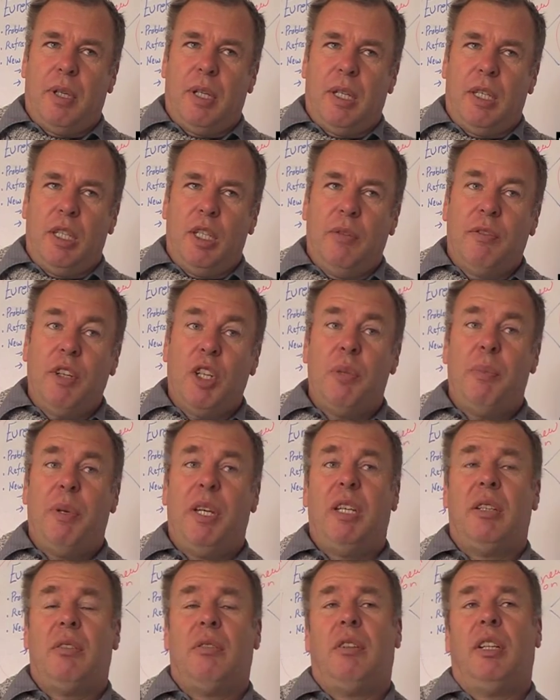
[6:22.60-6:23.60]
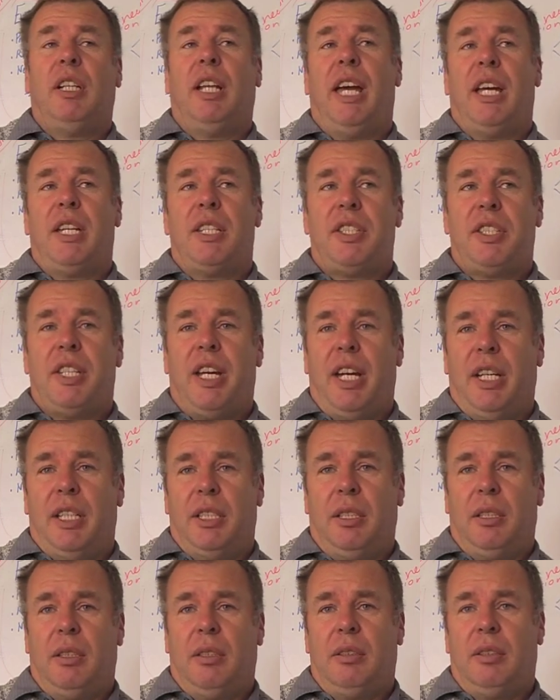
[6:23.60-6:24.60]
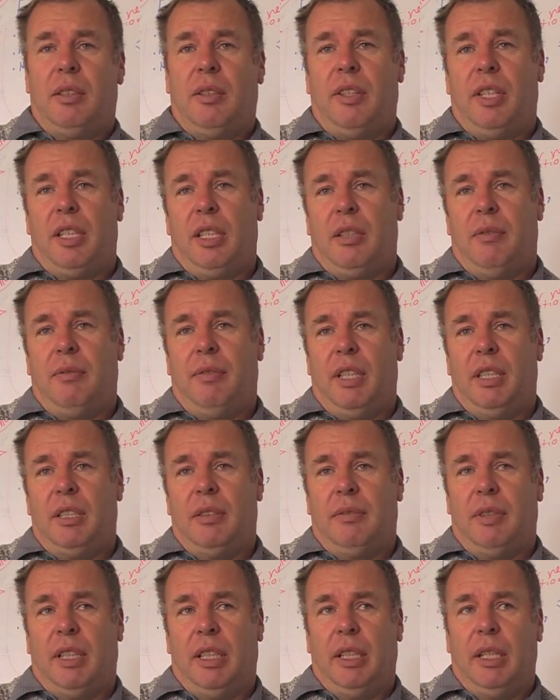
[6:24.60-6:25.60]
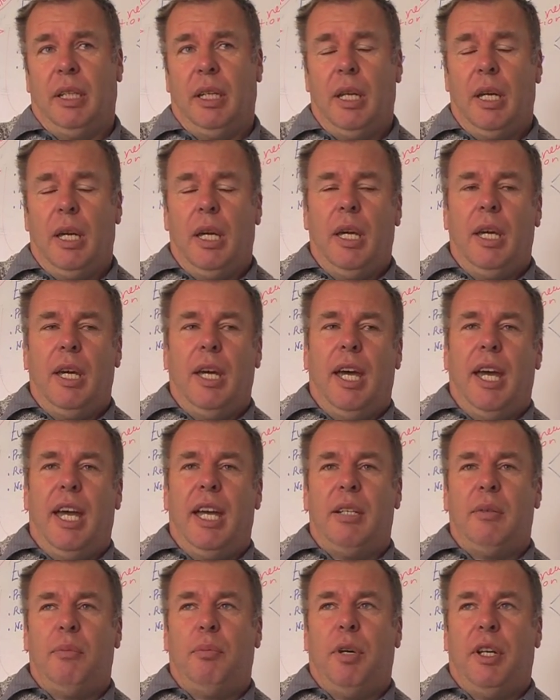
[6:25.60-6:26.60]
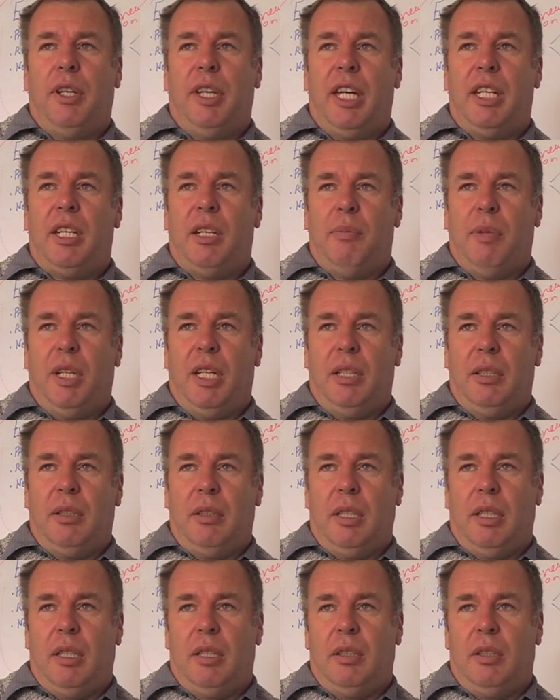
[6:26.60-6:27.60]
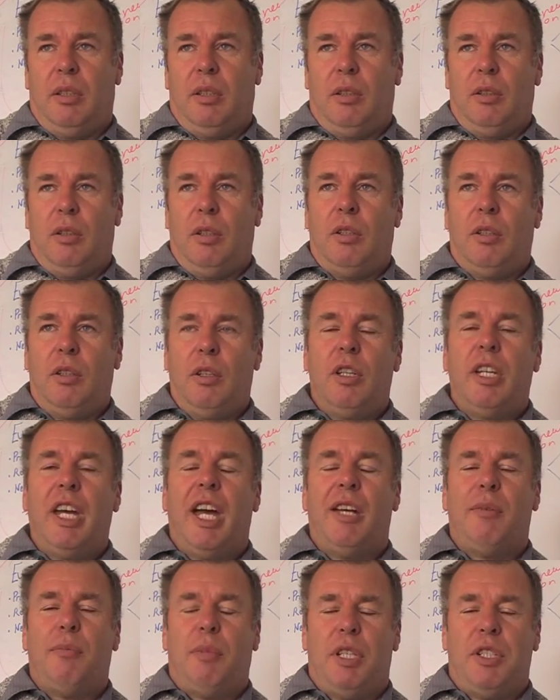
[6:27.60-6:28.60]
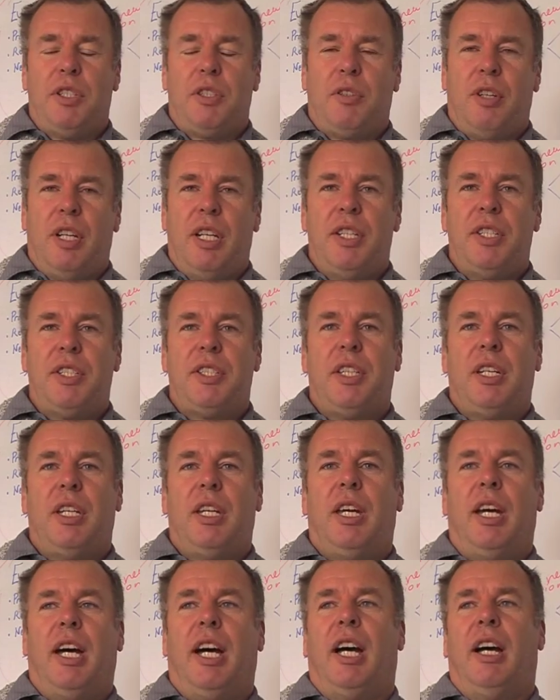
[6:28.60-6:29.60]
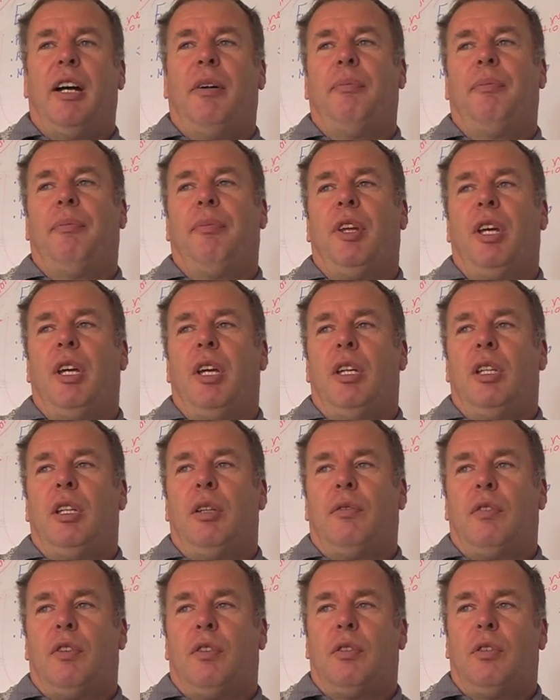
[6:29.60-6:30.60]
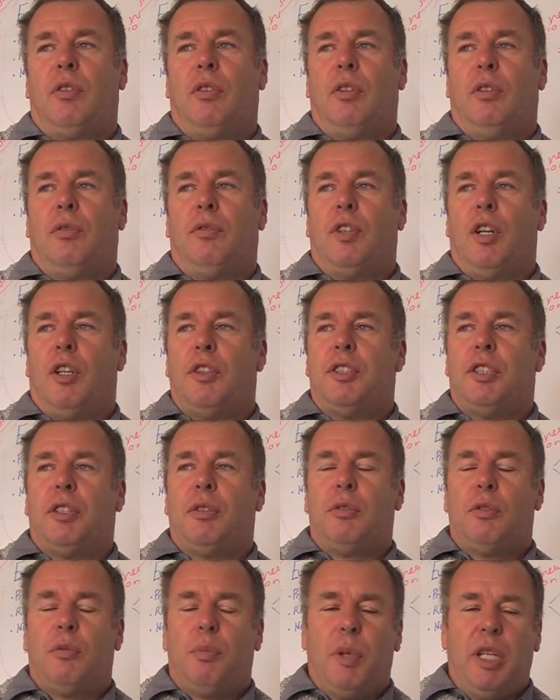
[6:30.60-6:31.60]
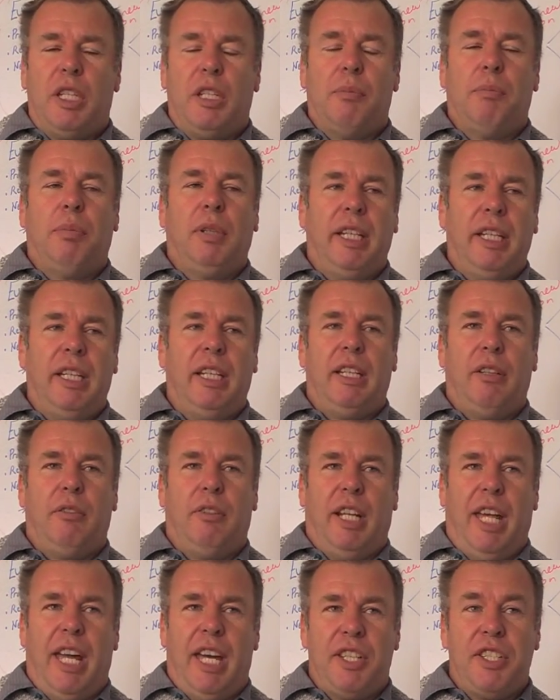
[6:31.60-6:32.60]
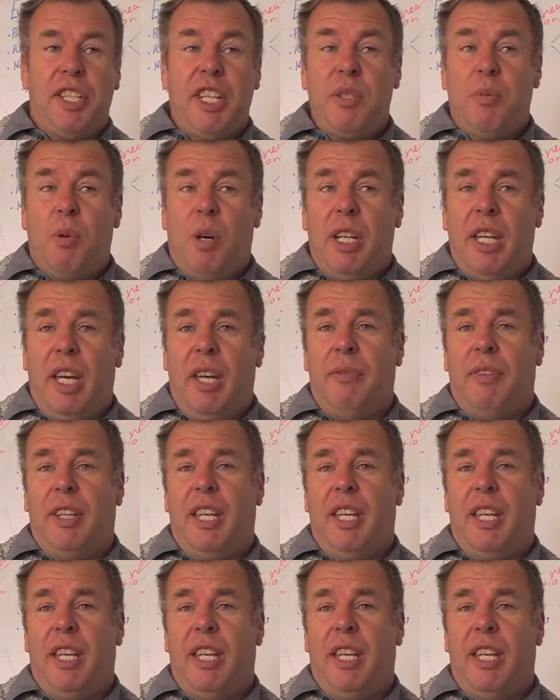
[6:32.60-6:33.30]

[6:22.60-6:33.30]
you've got to be in a relaxed state to think inventively. And by that I mean you can't be stressed, you've got to be completely relaxed. That's why you have